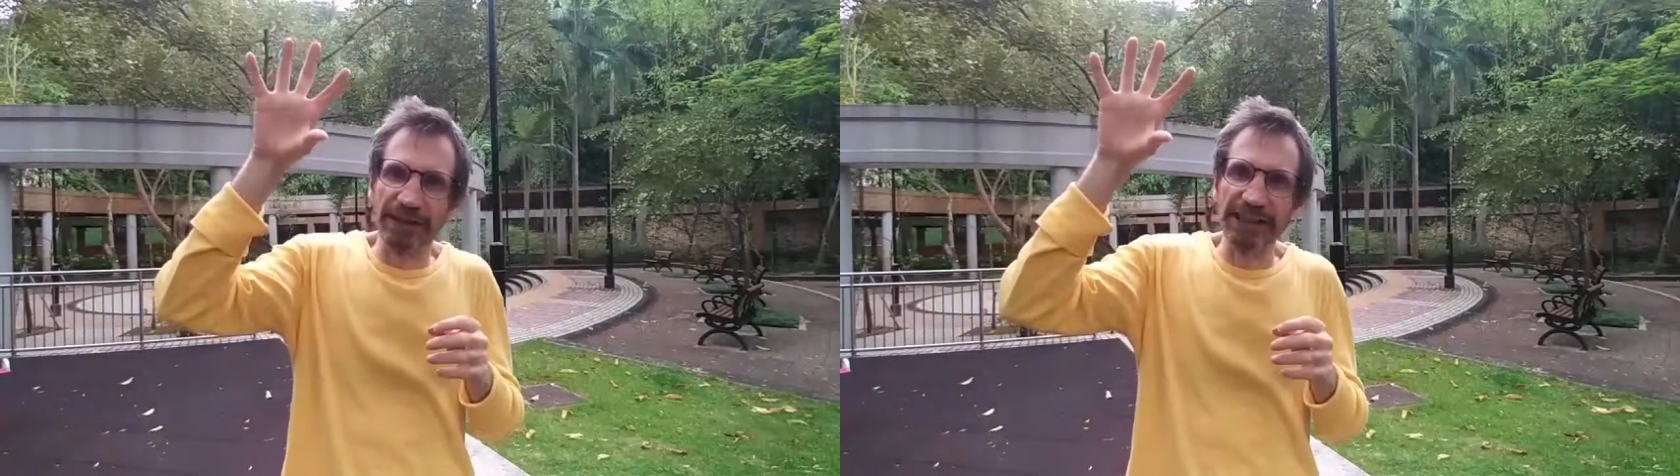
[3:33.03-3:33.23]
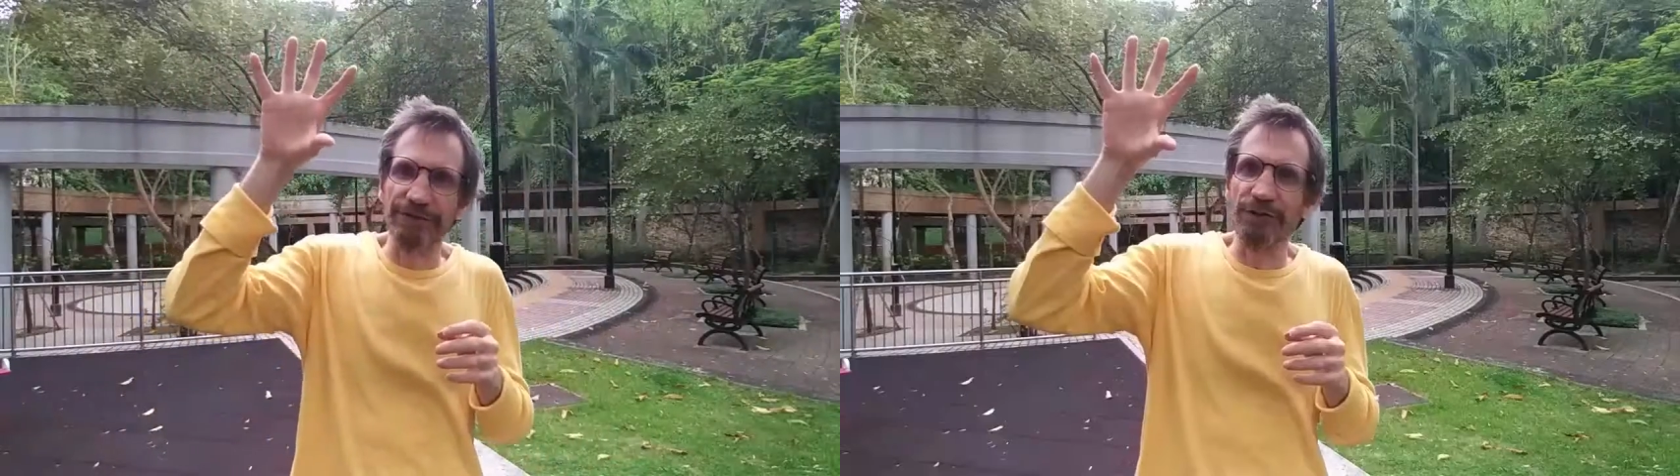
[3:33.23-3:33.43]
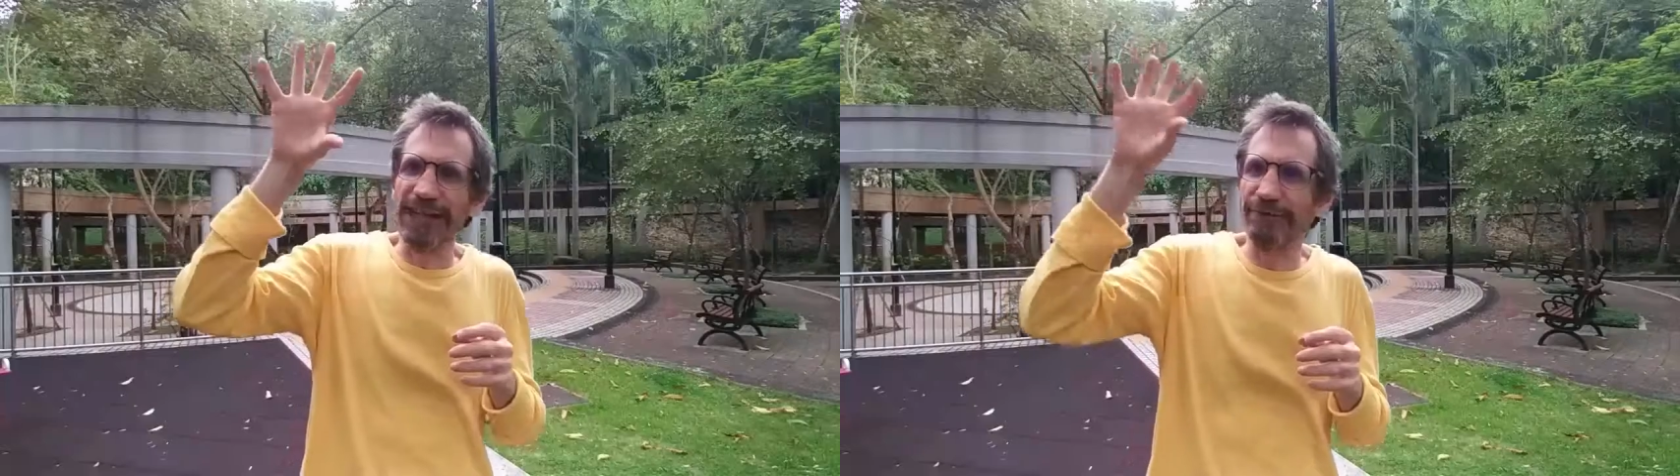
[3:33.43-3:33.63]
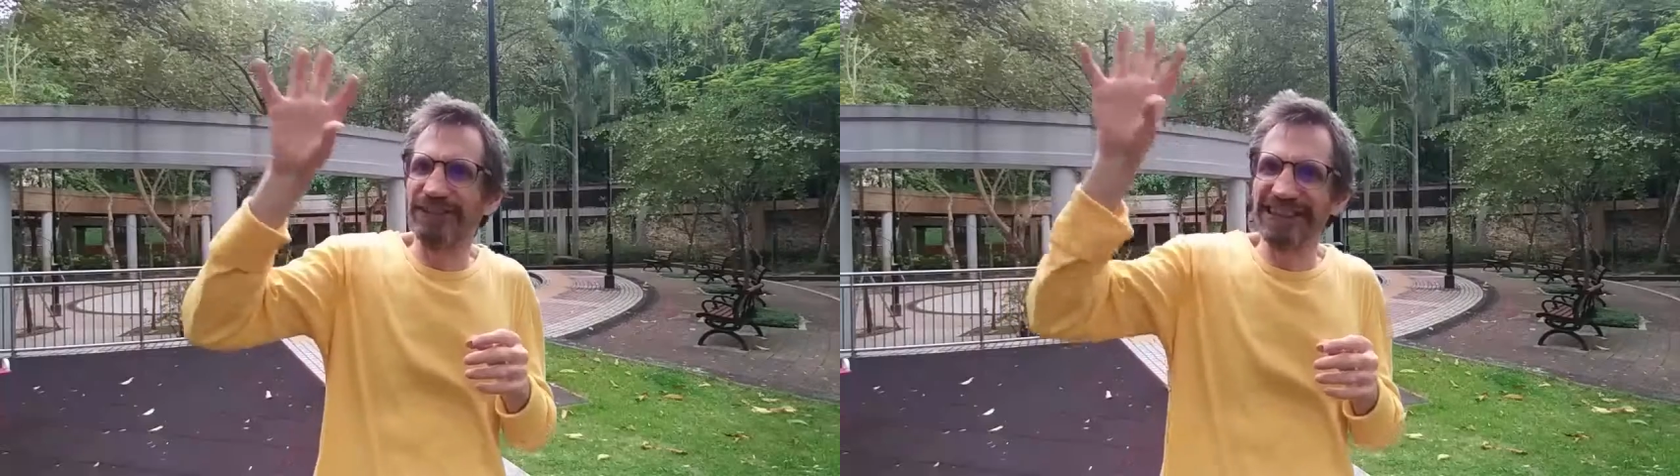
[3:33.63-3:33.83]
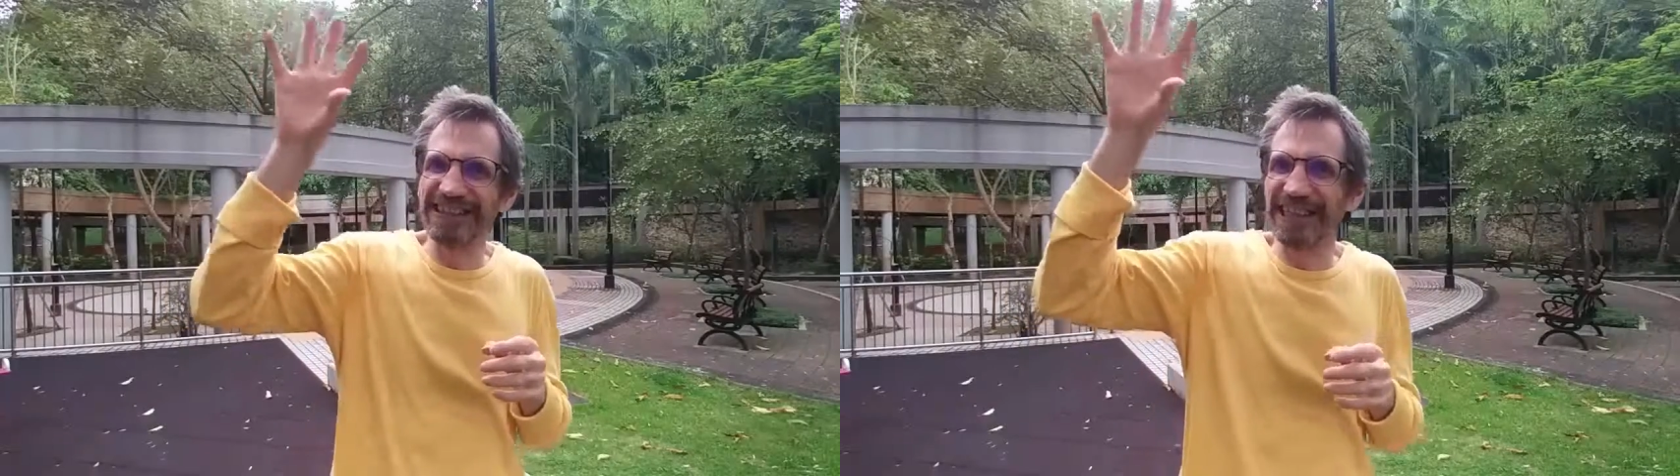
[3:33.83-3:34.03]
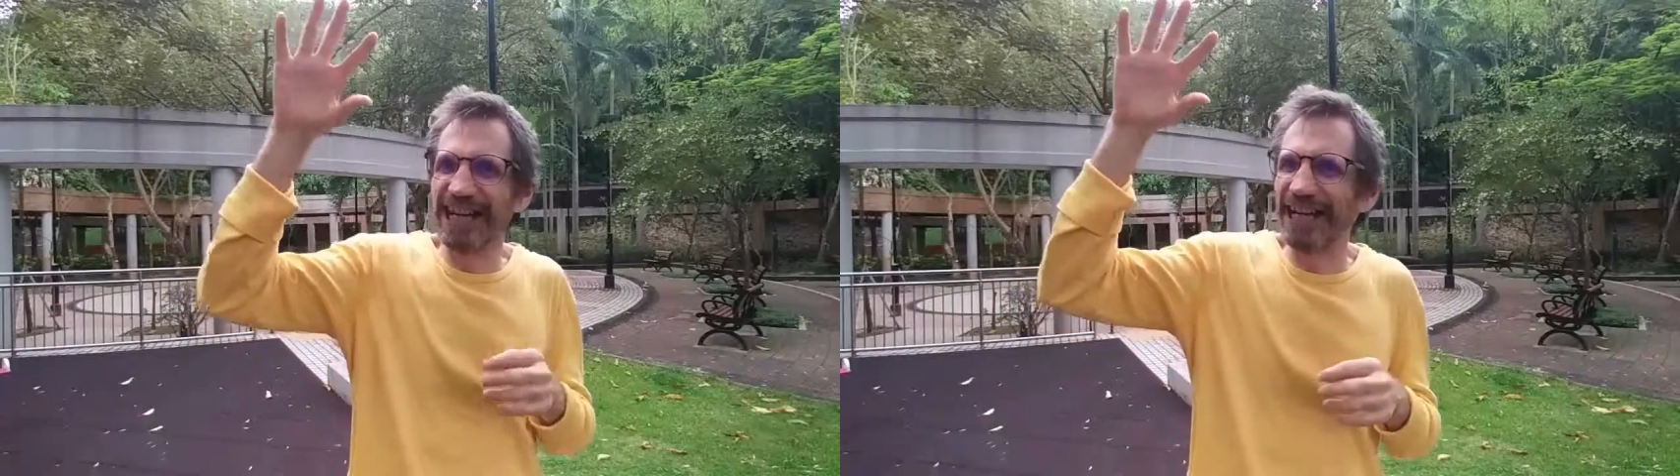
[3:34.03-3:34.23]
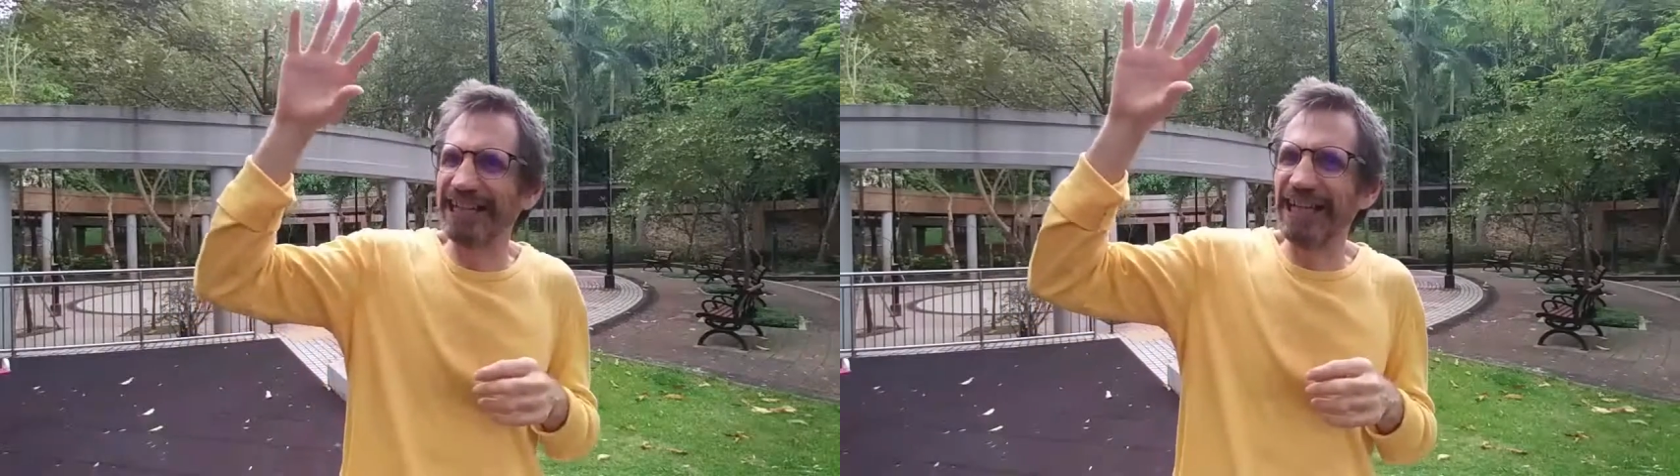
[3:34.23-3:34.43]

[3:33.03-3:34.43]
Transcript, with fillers: if you have this high